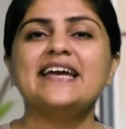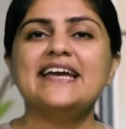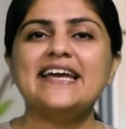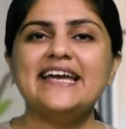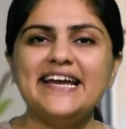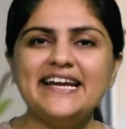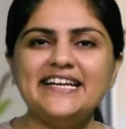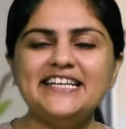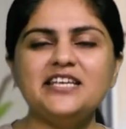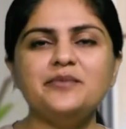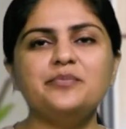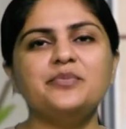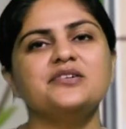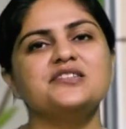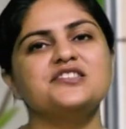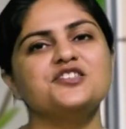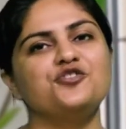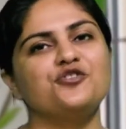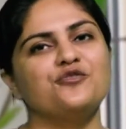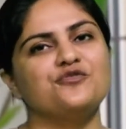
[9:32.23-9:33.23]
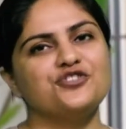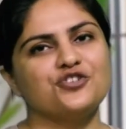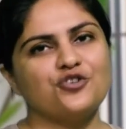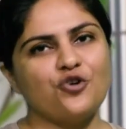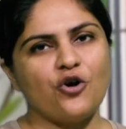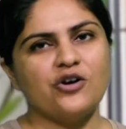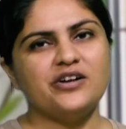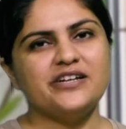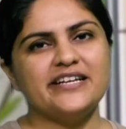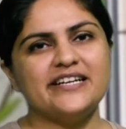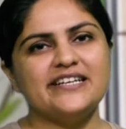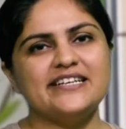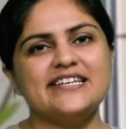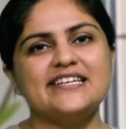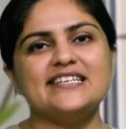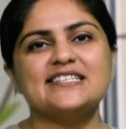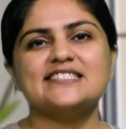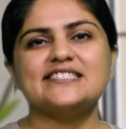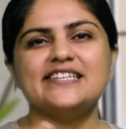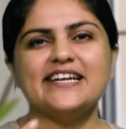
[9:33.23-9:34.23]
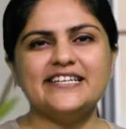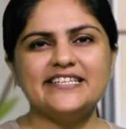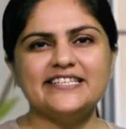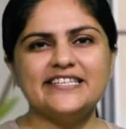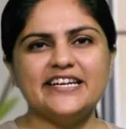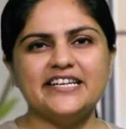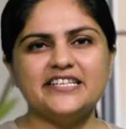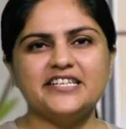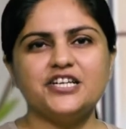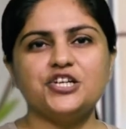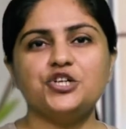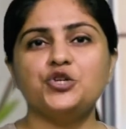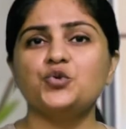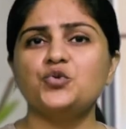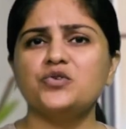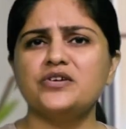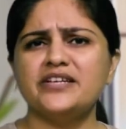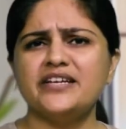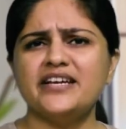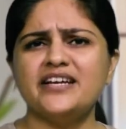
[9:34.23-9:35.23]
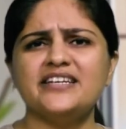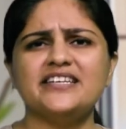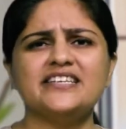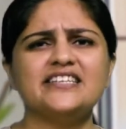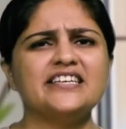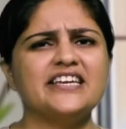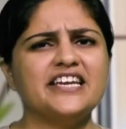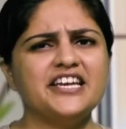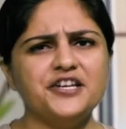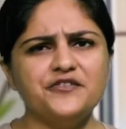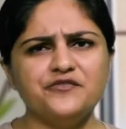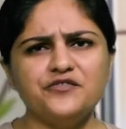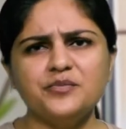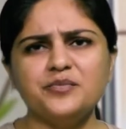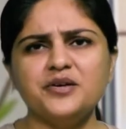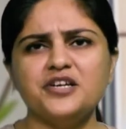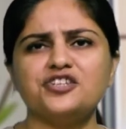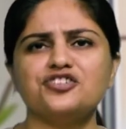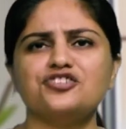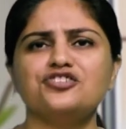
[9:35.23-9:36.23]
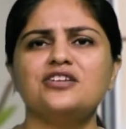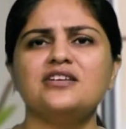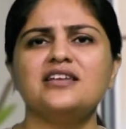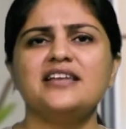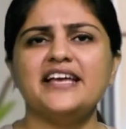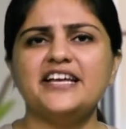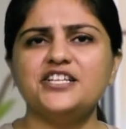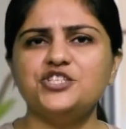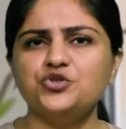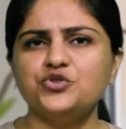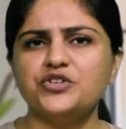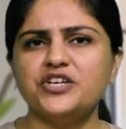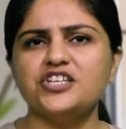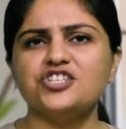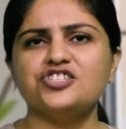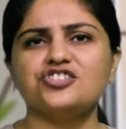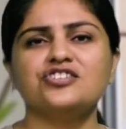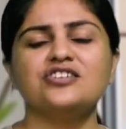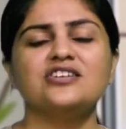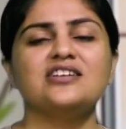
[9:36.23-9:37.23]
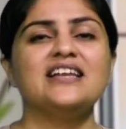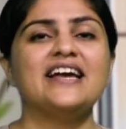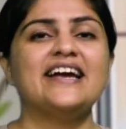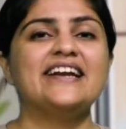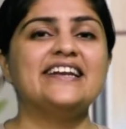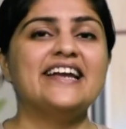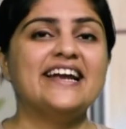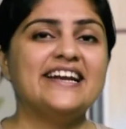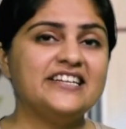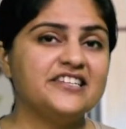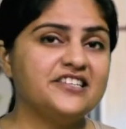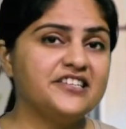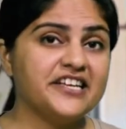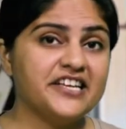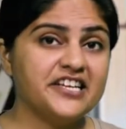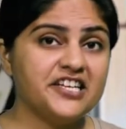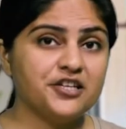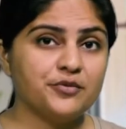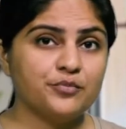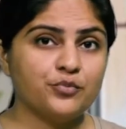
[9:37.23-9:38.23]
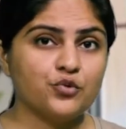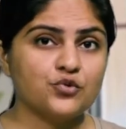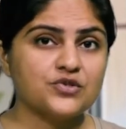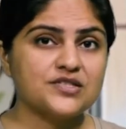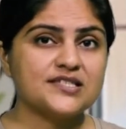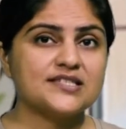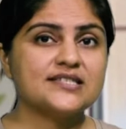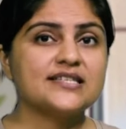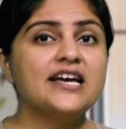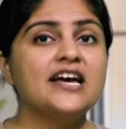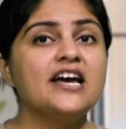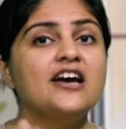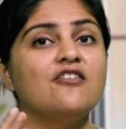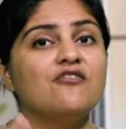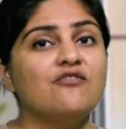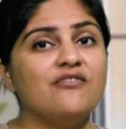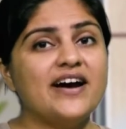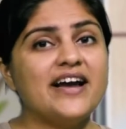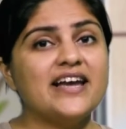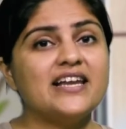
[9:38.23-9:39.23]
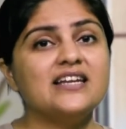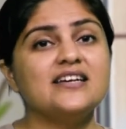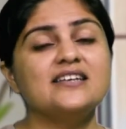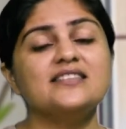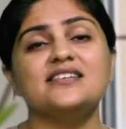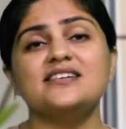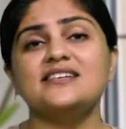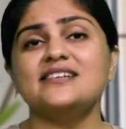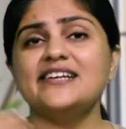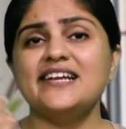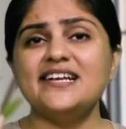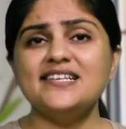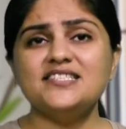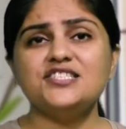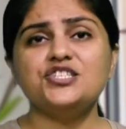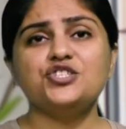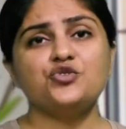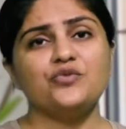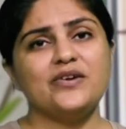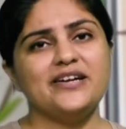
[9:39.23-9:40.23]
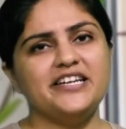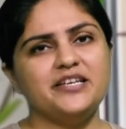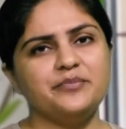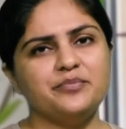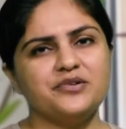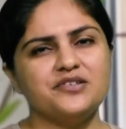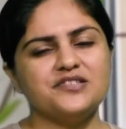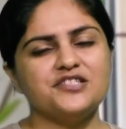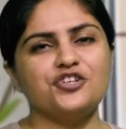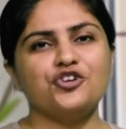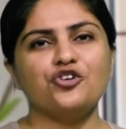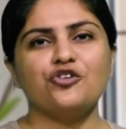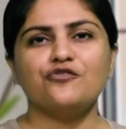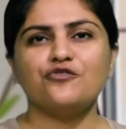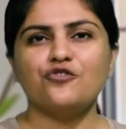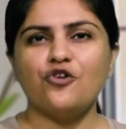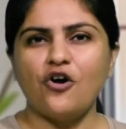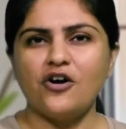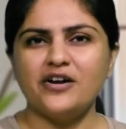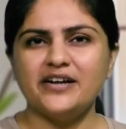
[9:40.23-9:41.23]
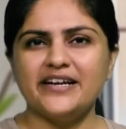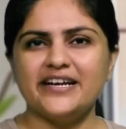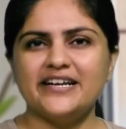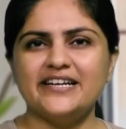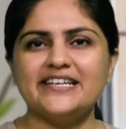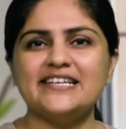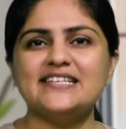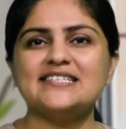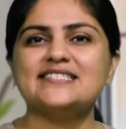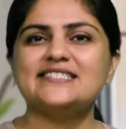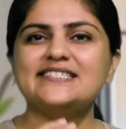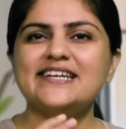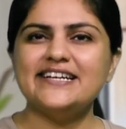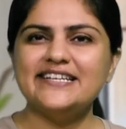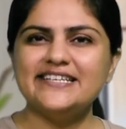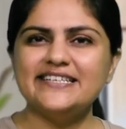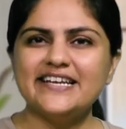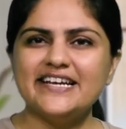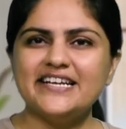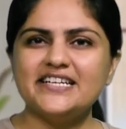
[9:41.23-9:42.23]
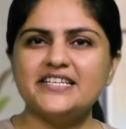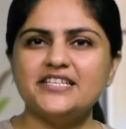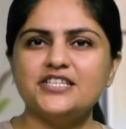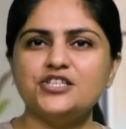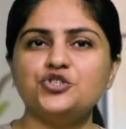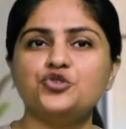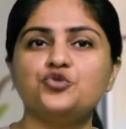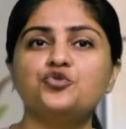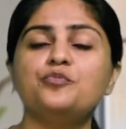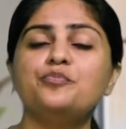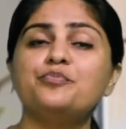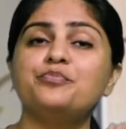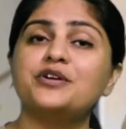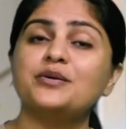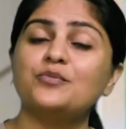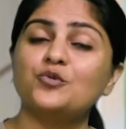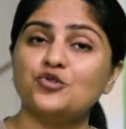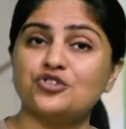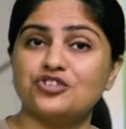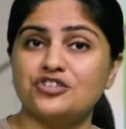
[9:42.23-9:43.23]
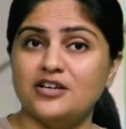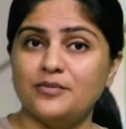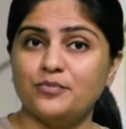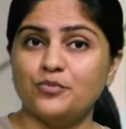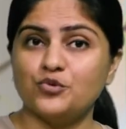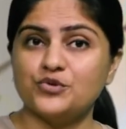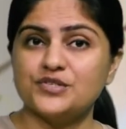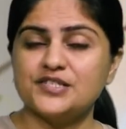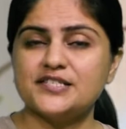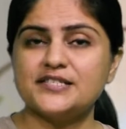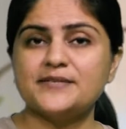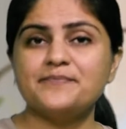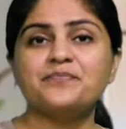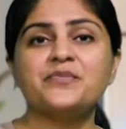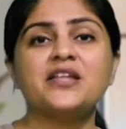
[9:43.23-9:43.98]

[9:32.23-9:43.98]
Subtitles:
80% of the content is dedicated to creating informational, educational, and entertaining posts, while the rest 20% of content is dedicated to promotional posts.